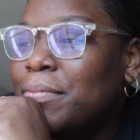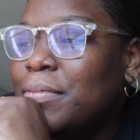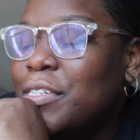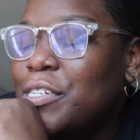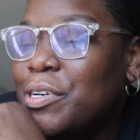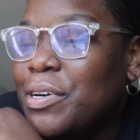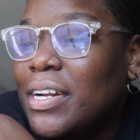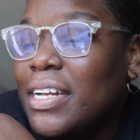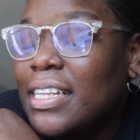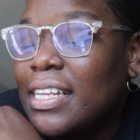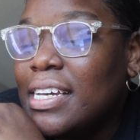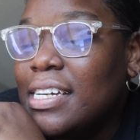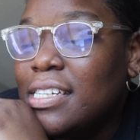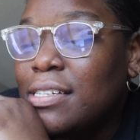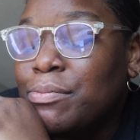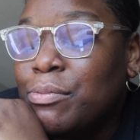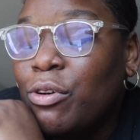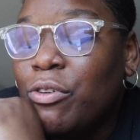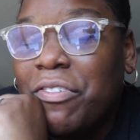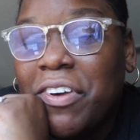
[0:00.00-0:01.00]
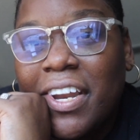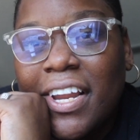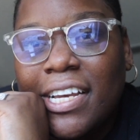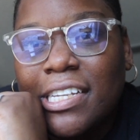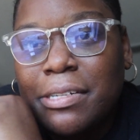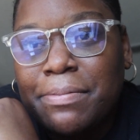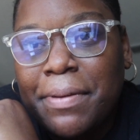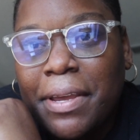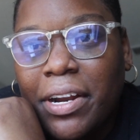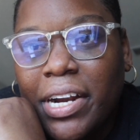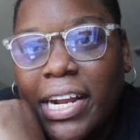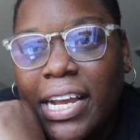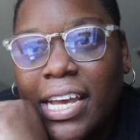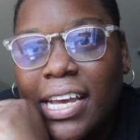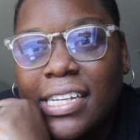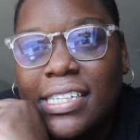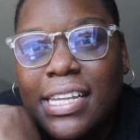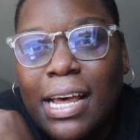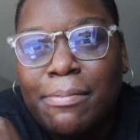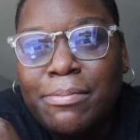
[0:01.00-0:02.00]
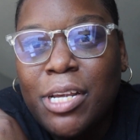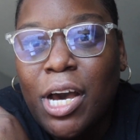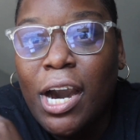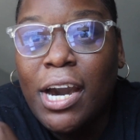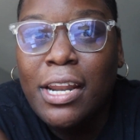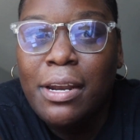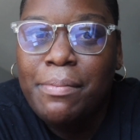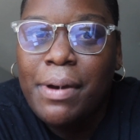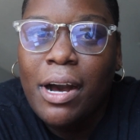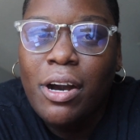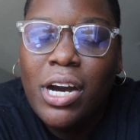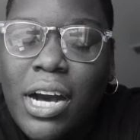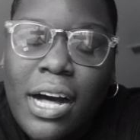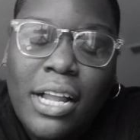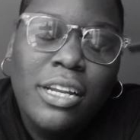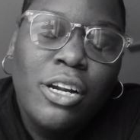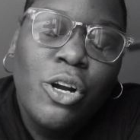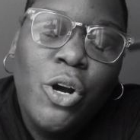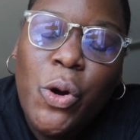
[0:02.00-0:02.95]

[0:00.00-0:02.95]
during this moving experience. I'm talking about color